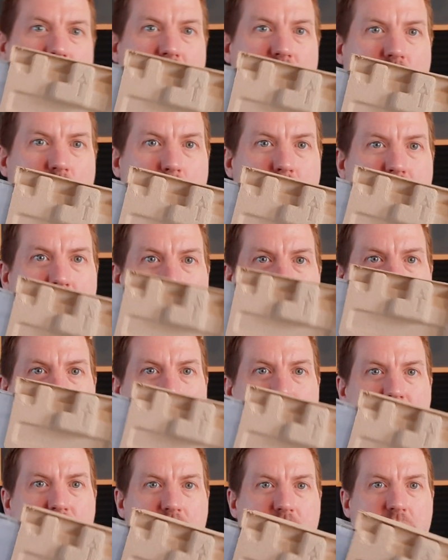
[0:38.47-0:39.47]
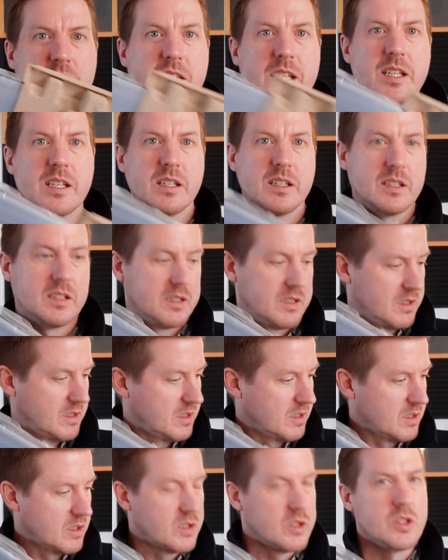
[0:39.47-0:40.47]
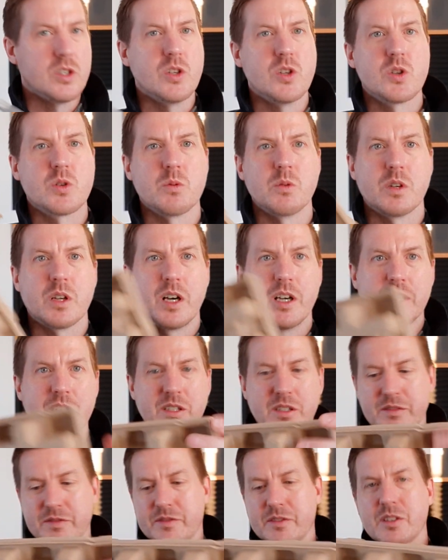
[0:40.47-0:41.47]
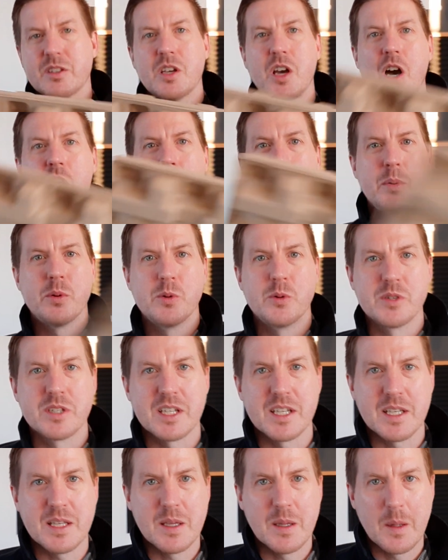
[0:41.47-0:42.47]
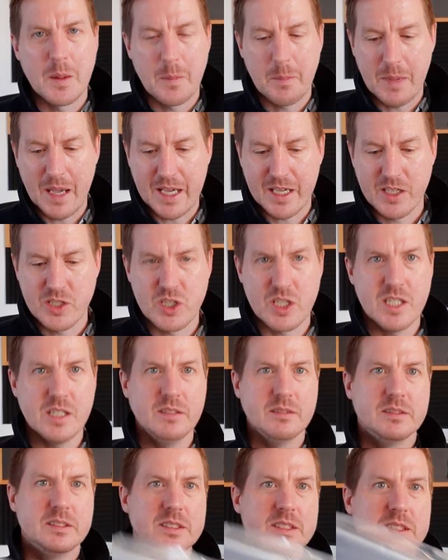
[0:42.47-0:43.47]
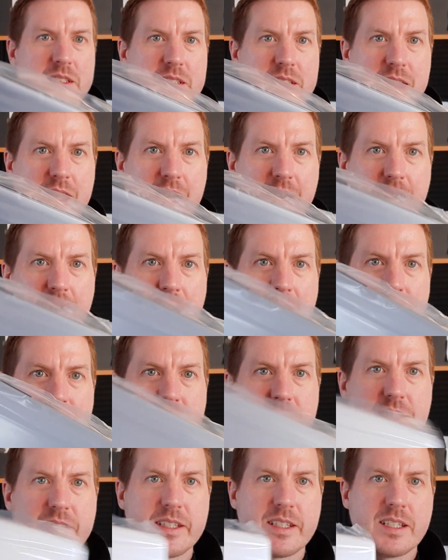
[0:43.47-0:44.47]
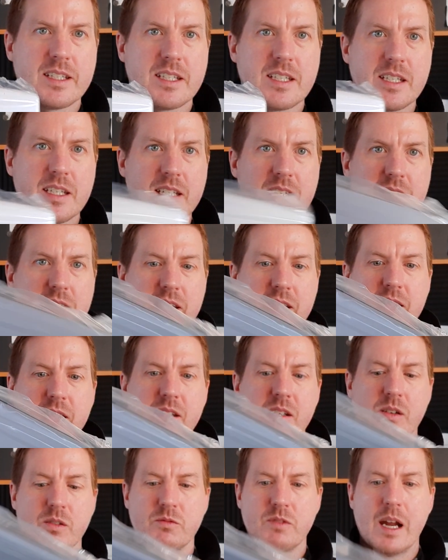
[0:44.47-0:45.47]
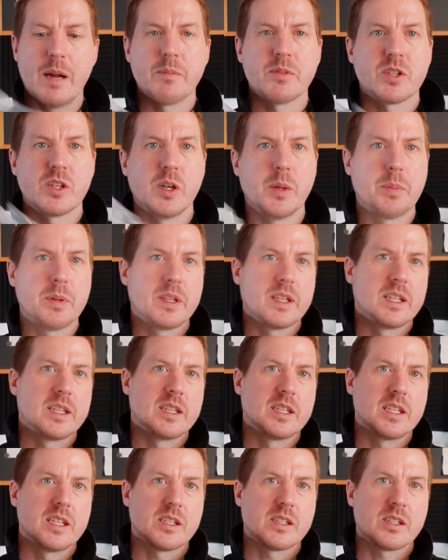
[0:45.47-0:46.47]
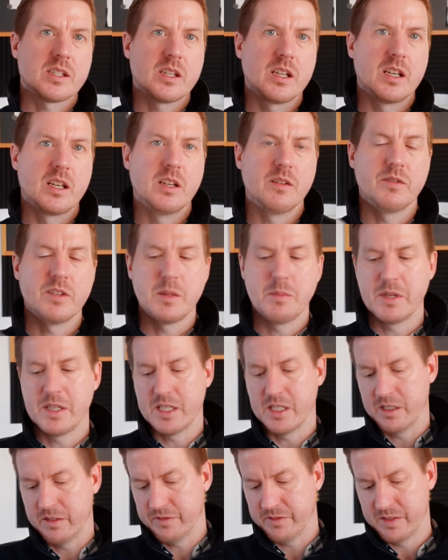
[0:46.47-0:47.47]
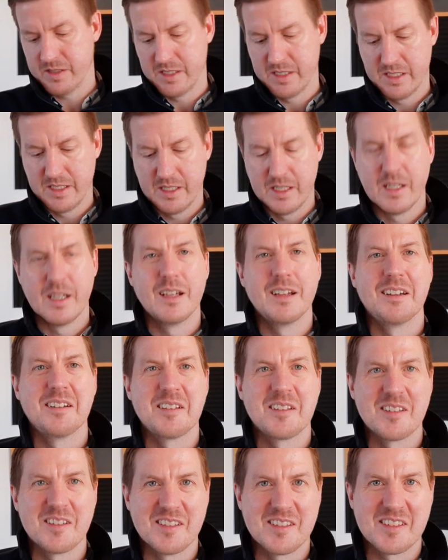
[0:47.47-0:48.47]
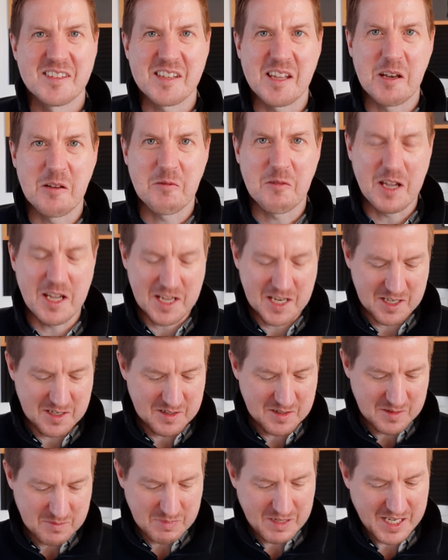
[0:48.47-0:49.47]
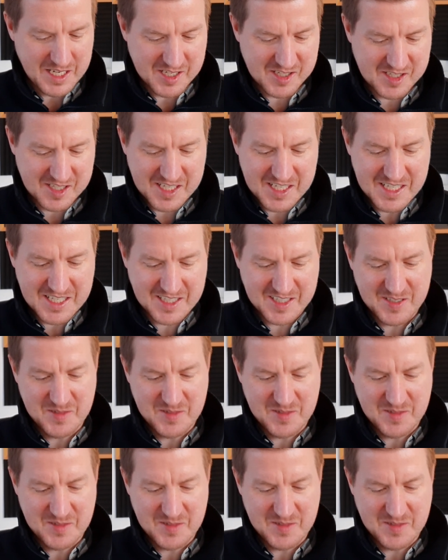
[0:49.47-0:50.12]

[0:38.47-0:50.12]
Comes in the lovely usual kind of cardboardy packaging and is wrapped up in this lovely bit of cellophane plastic.